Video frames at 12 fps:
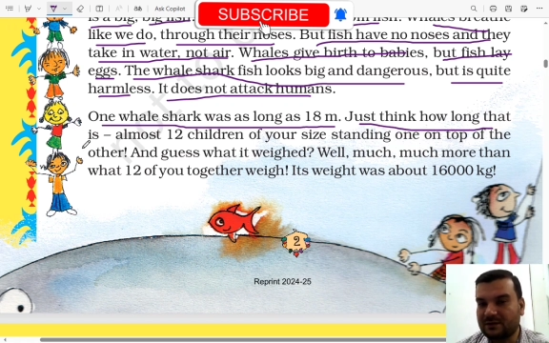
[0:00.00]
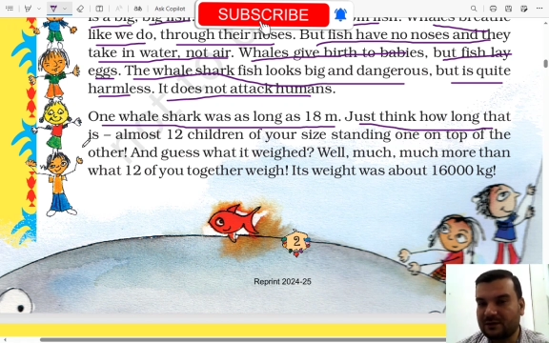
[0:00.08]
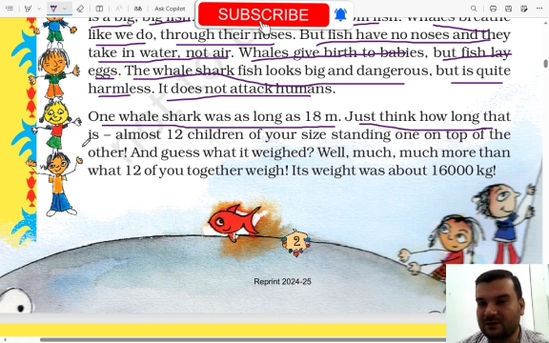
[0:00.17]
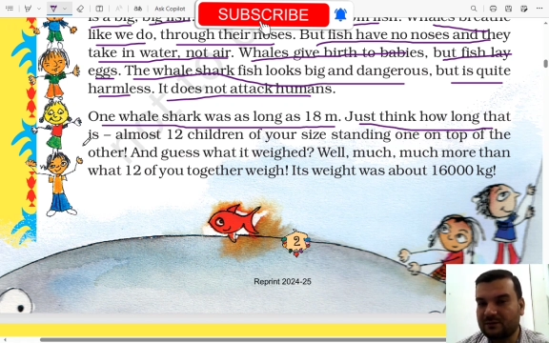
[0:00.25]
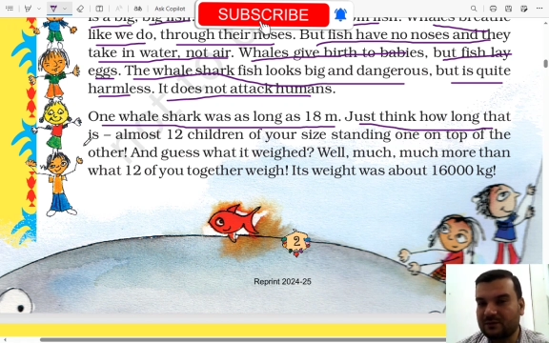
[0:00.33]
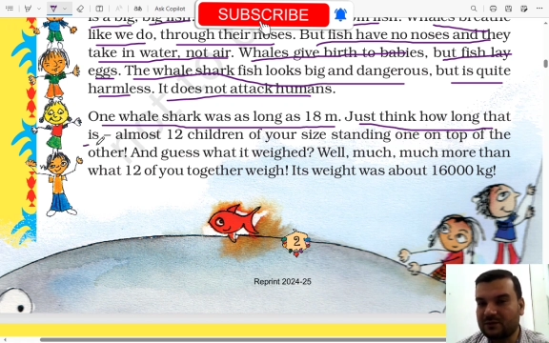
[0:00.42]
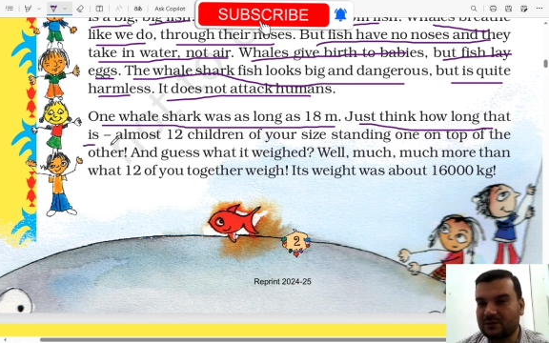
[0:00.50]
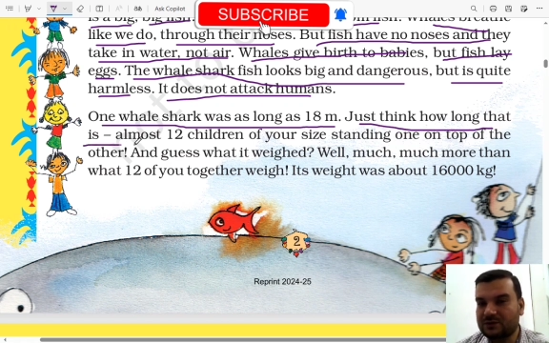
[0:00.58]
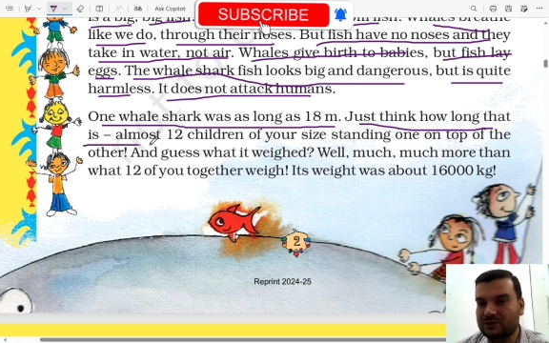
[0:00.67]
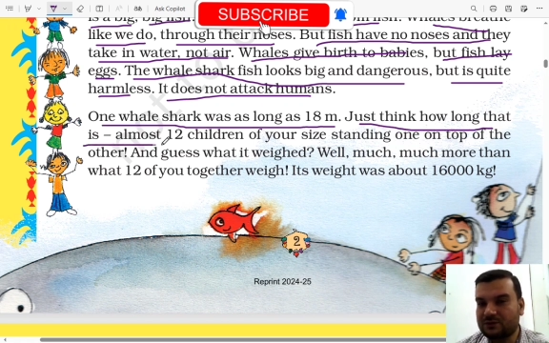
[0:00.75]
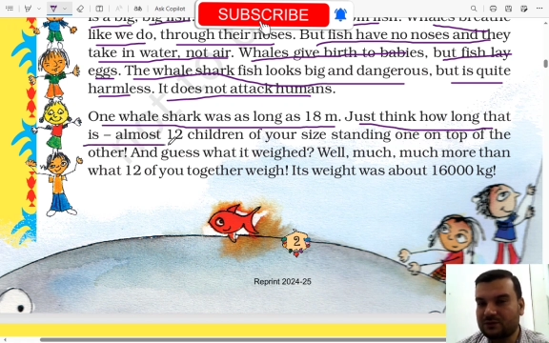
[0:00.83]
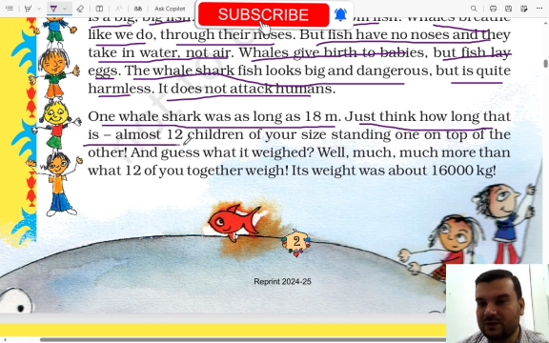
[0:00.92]

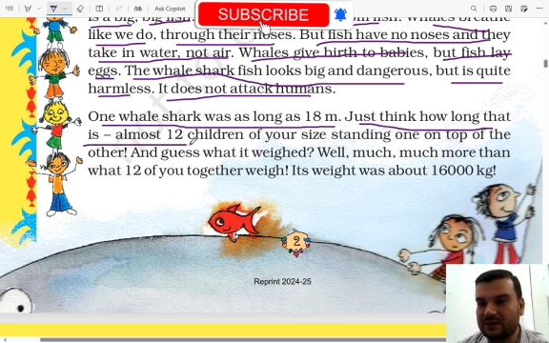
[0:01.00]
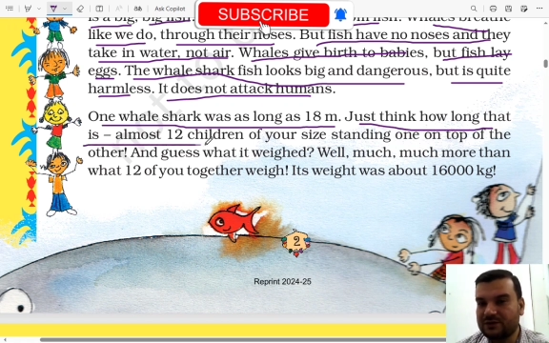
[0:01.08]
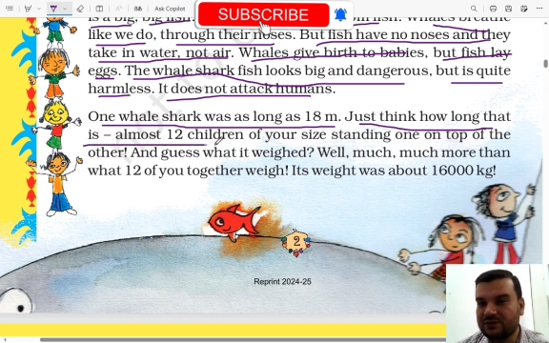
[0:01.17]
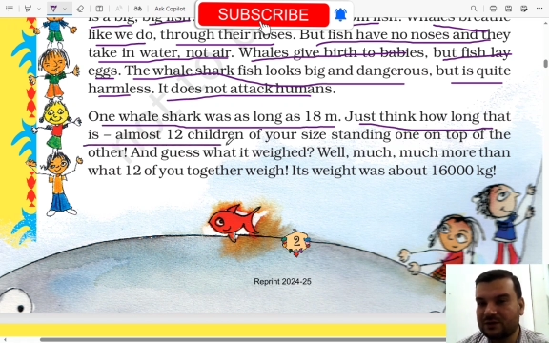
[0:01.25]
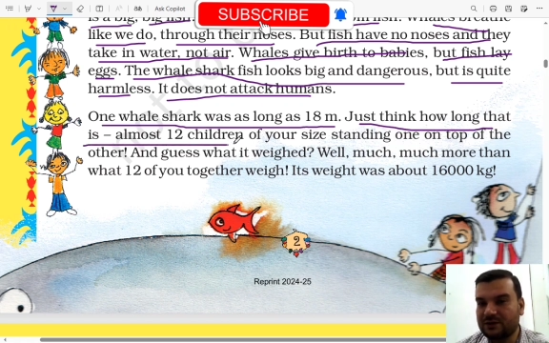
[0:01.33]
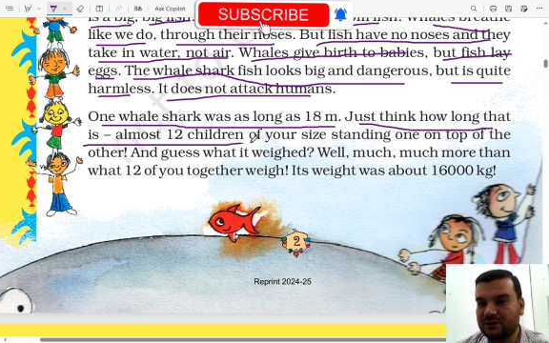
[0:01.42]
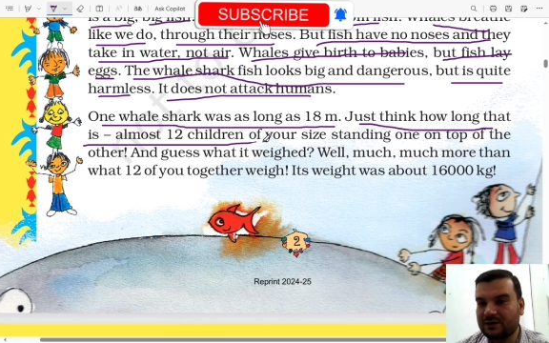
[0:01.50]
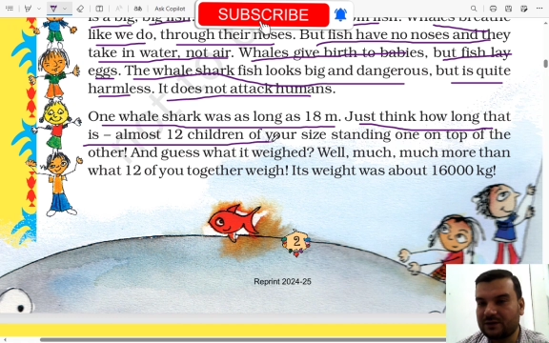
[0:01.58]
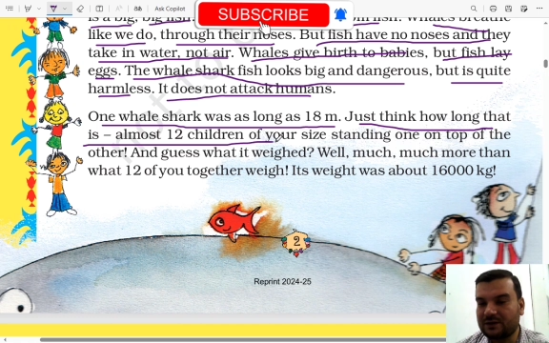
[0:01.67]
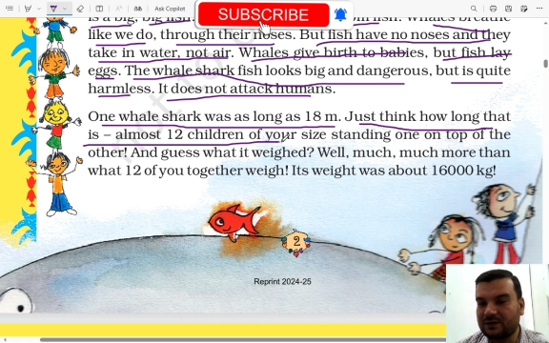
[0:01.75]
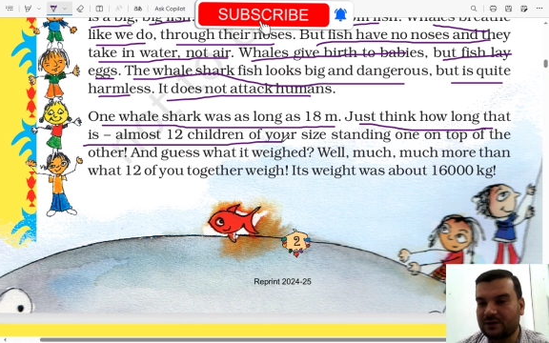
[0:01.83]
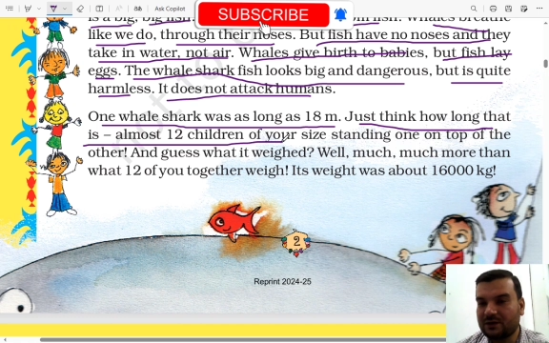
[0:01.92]
Almost 12
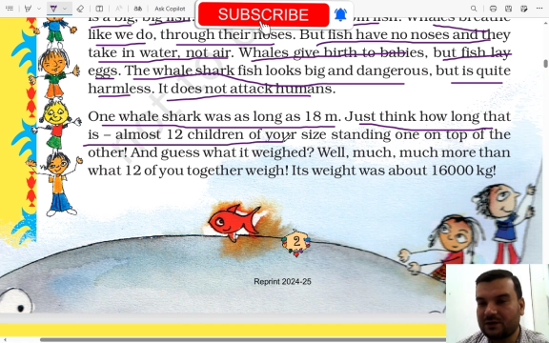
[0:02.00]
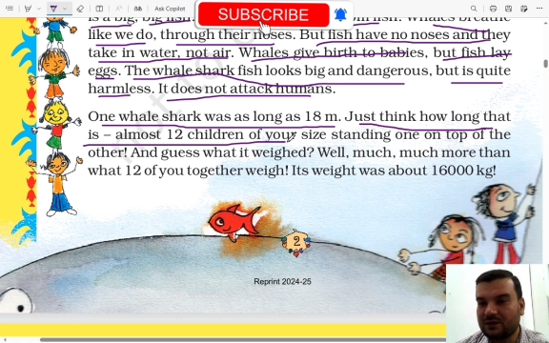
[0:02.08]
children